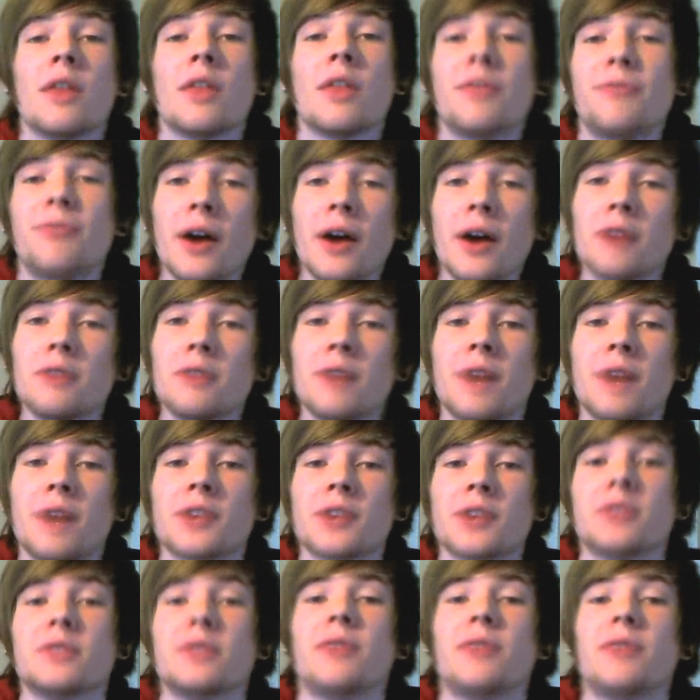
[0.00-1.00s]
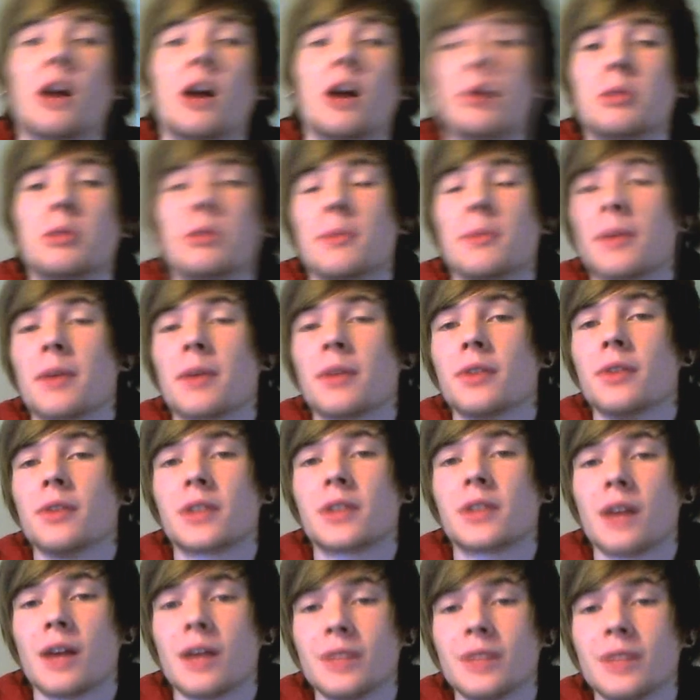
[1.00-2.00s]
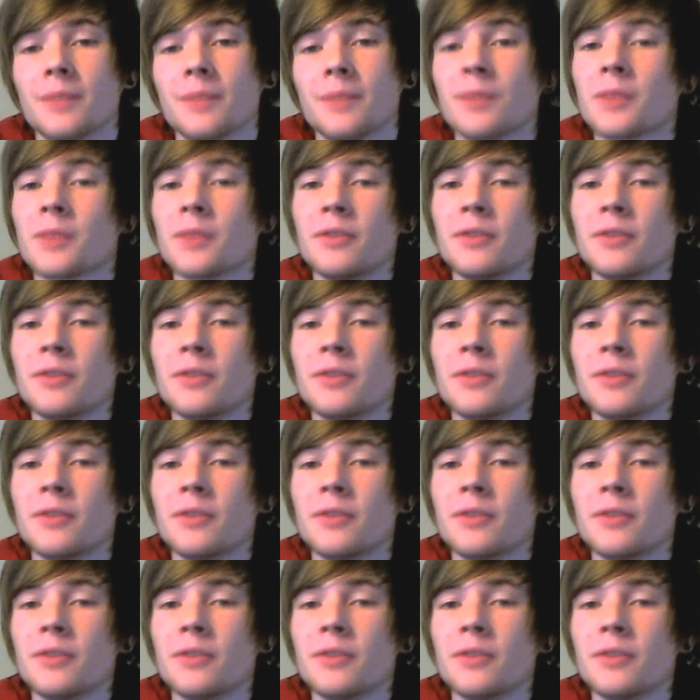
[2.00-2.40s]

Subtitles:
The final version of Vileplume I'm going to cover